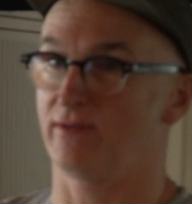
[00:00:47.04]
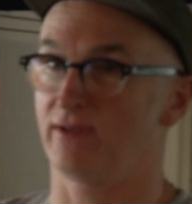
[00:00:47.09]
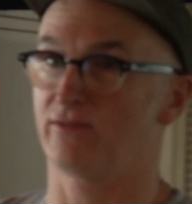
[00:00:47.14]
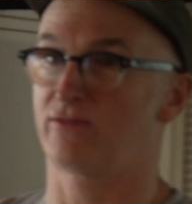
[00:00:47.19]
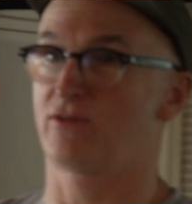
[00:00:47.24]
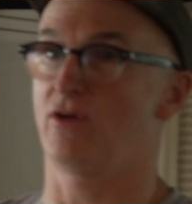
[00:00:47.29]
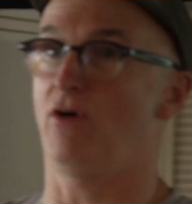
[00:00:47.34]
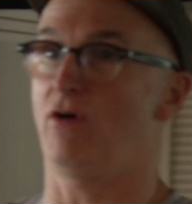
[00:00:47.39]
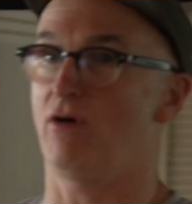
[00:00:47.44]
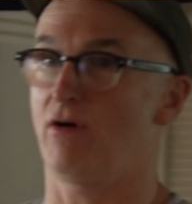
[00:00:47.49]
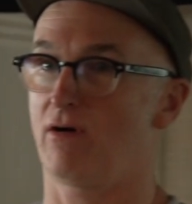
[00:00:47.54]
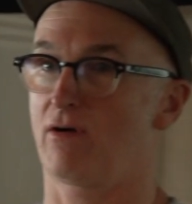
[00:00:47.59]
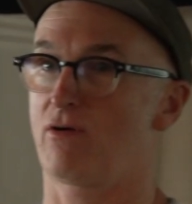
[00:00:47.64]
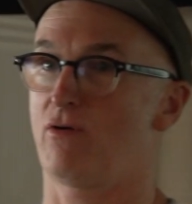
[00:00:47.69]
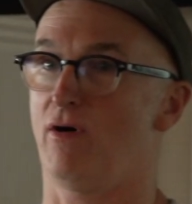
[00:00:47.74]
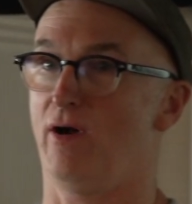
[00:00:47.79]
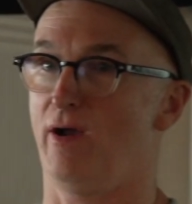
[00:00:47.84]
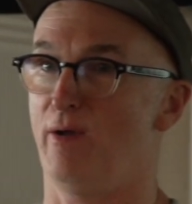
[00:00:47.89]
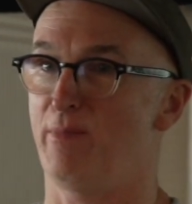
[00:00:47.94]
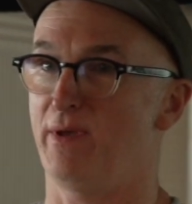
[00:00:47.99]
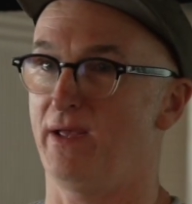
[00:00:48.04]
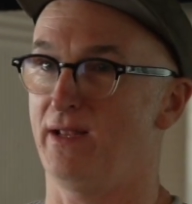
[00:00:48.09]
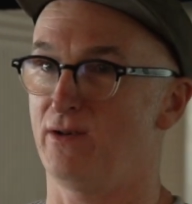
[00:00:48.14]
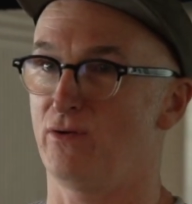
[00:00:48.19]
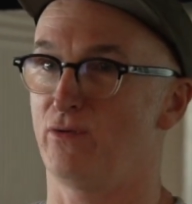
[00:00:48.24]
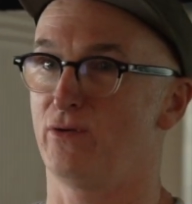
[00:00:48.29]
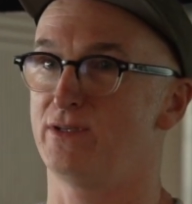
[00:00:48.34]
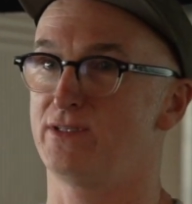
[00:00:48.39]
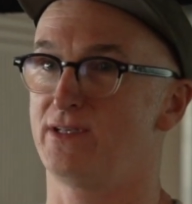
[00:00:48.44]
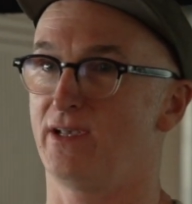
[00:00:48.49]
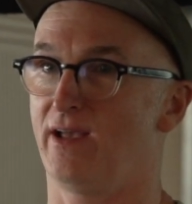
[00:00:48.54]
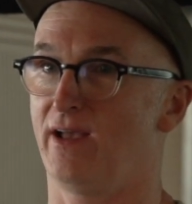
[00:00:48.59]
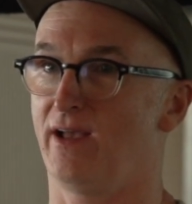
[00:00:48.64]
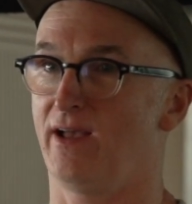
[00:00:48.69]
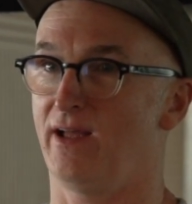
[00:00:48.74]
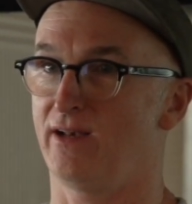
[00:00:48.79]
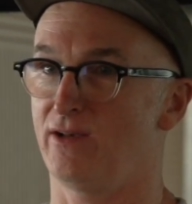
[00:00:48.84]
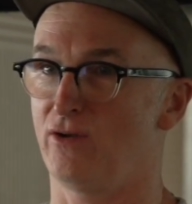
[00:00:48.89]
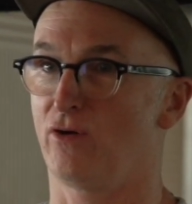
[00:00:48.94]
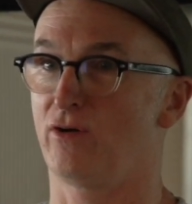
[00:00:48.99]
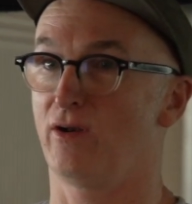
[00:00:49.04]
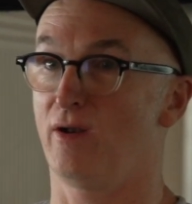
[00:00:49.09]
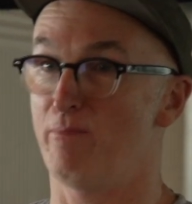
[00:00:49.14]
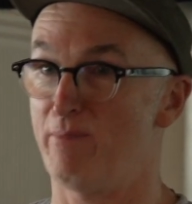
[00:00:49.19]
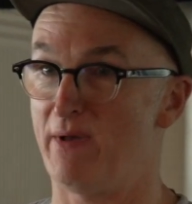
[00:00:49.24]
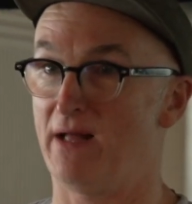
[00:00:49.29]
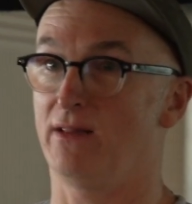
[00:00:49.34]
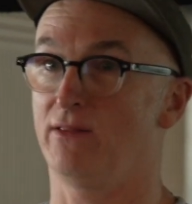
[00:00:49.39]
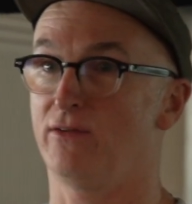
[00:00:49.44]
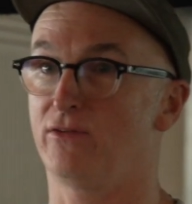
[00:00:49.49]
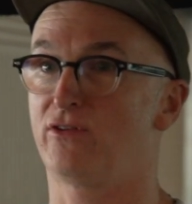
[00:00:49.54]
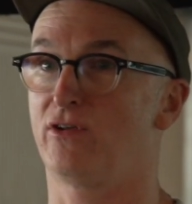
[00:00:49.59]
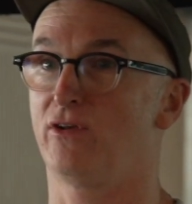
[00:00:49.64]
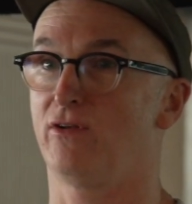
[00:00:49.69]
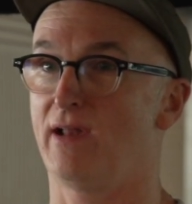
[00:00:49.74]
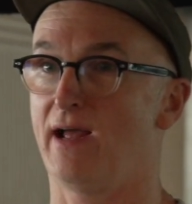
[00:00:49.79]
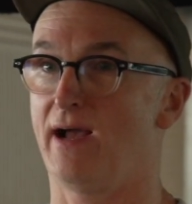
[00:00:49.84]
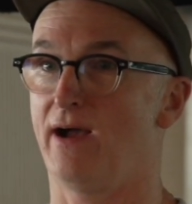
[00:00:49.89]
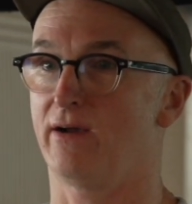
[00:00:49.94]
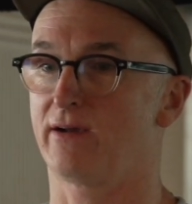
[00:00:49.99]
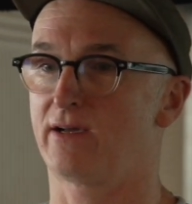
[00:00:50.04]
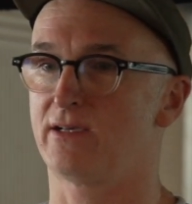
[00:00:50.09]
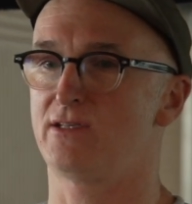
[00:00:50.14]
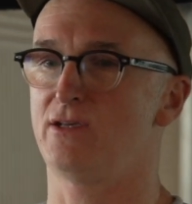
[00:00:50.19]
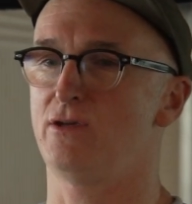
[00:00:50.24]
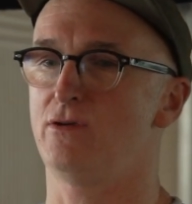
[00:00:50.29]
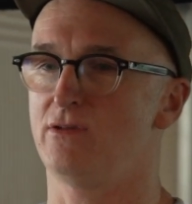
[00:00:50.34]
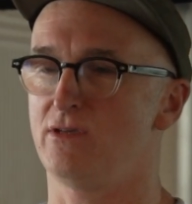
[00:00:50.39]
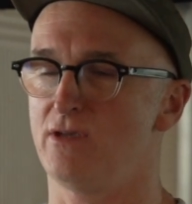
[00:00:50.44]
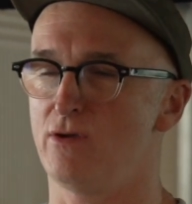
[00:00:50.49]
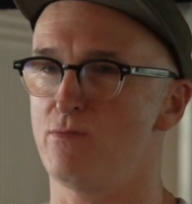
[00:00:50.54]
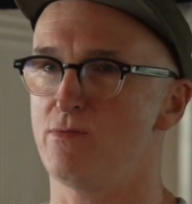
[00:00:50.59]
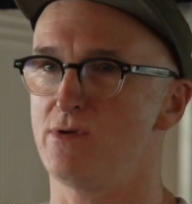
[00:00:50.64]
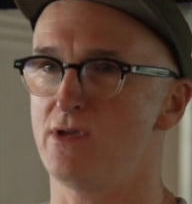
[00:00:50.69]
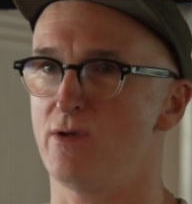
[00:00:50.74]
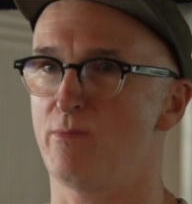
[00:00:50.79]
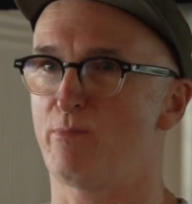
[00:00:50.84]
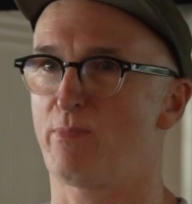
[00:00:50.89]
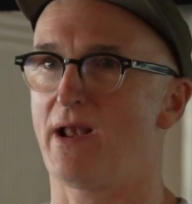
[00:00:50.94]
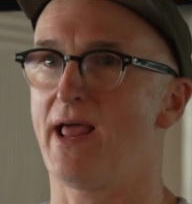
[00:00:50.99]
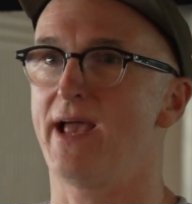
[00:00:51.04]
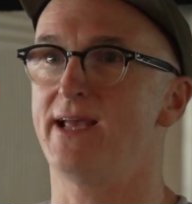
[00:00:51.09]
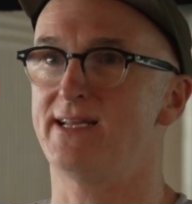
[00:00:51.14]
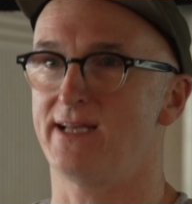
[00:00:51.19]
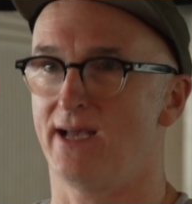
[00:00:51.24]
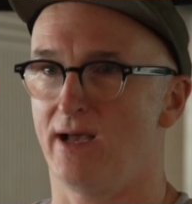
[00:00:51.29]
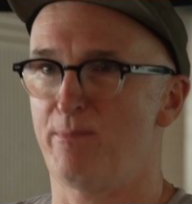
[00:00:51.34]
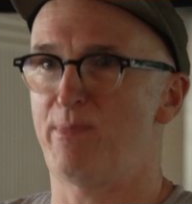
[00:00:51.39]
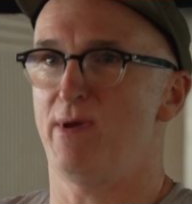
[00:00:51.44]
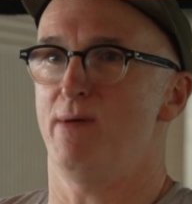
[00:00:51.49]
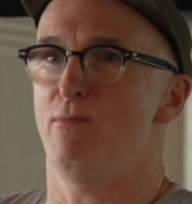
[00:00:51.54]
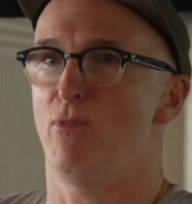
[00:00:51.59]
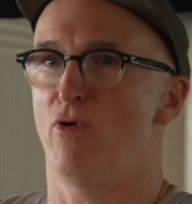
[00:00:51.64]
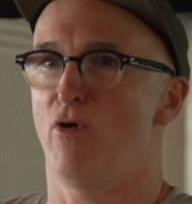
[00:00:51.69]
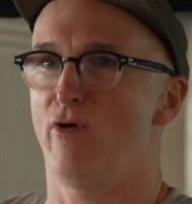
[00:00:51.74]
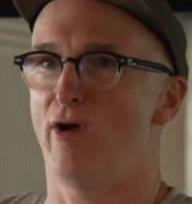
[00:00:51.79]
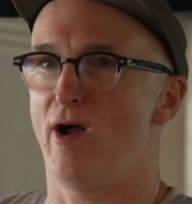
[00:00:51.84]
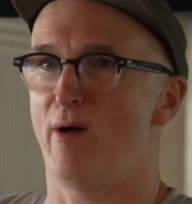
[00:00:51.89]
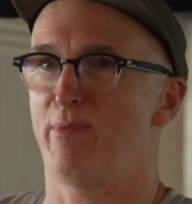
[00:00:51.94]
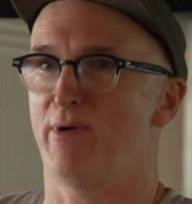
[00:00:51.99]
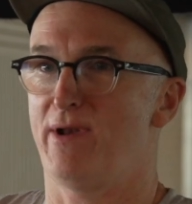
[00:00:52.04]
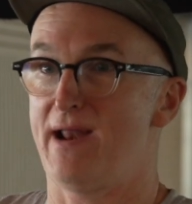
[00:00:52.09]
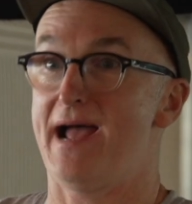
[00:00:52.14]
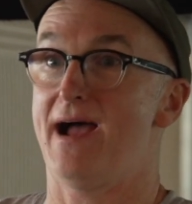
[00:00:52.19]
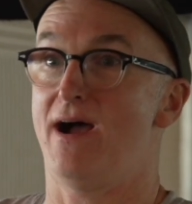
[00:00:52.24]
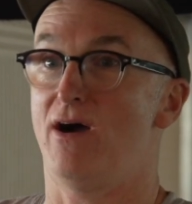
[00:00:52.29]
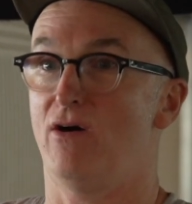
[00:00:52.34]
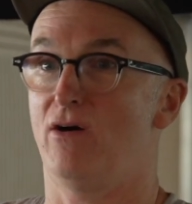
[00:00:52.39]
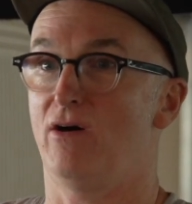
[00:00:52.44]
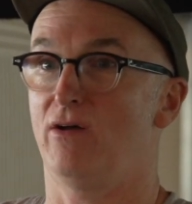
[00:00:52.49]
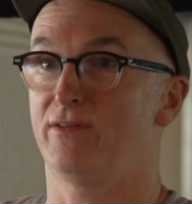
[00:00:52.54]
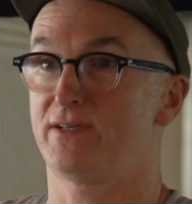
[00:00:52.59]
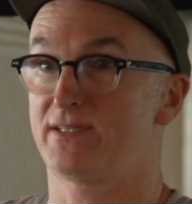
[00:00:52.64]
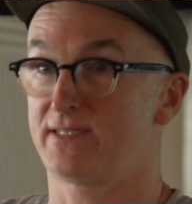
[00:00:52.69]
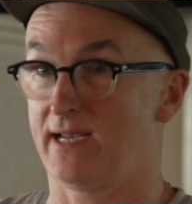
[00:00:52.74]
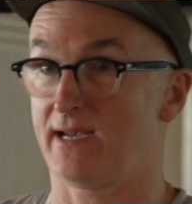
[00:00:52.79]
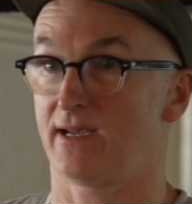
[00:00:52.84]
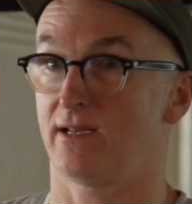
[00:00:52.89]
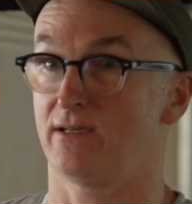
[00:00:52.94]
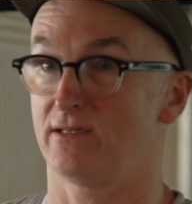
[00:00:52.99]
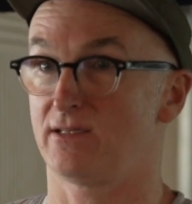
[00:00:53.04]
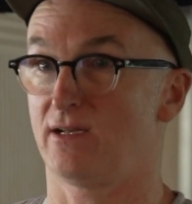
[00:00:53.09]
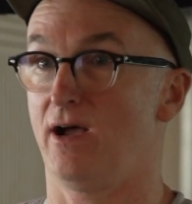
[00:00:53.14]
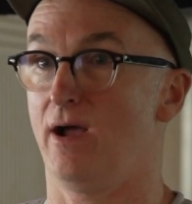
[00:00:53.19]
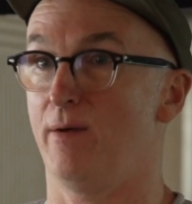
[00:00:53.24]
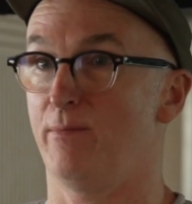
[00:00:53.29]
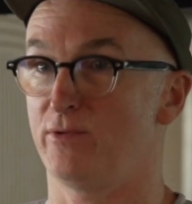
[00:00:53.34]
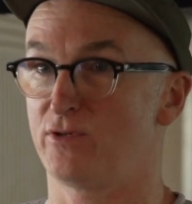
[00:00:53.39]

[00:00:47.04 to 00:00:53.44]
has got quite a bit noisier and you're going to belt the tune out because you, you, okay. you played it a bit more up and out on the second time,